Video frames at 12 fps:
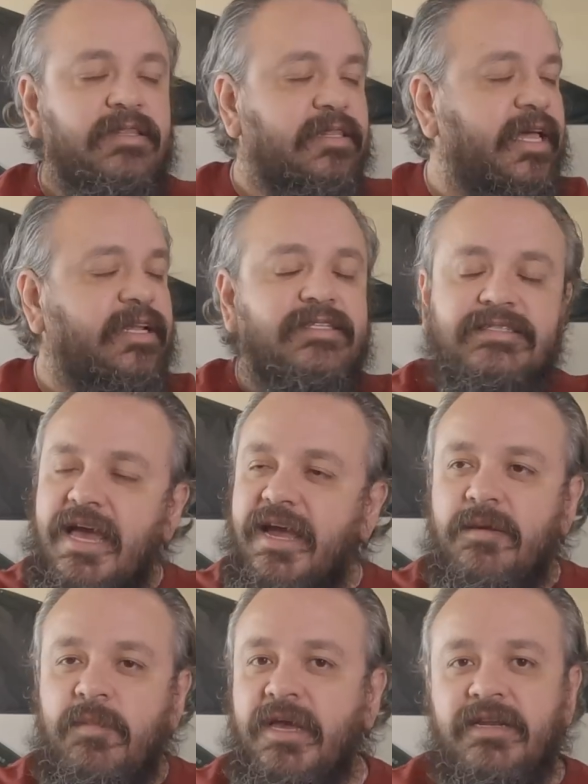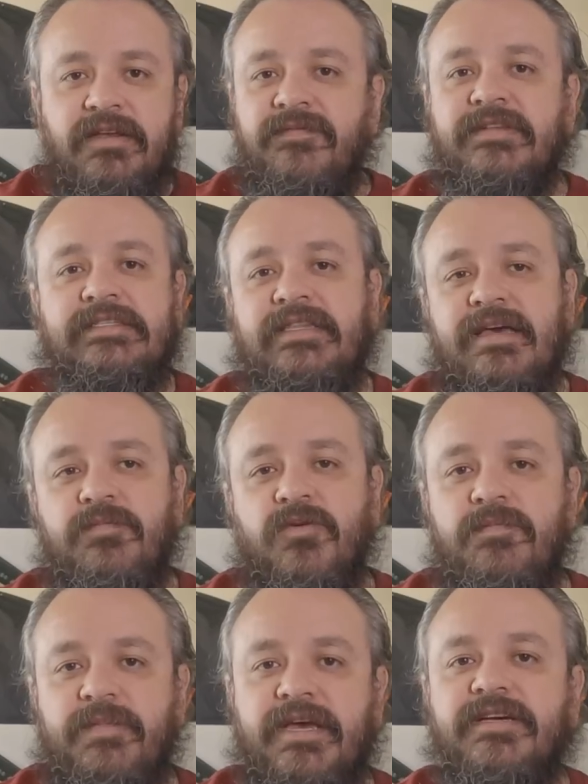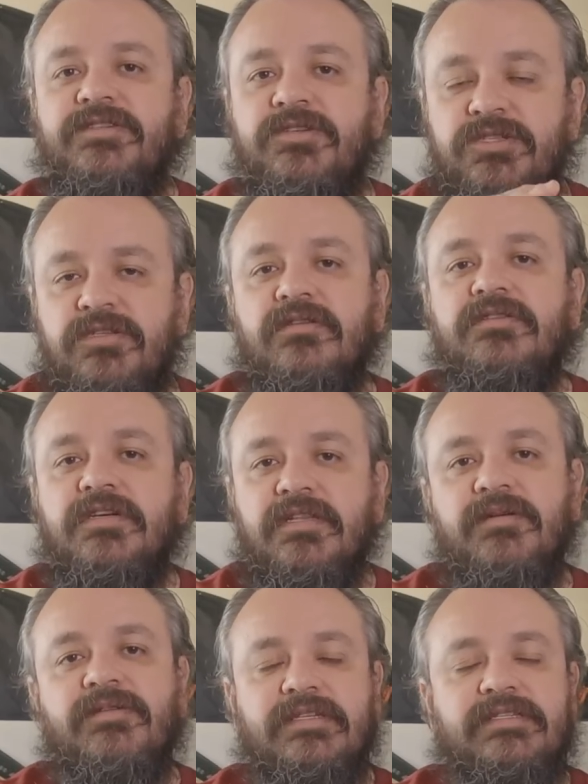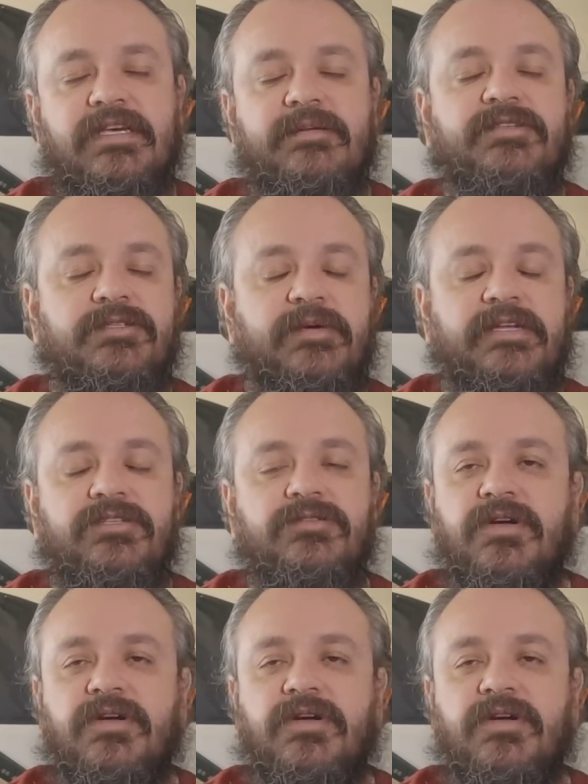Length is not gonna make a difference at that point, because you're still dealing with the same suspension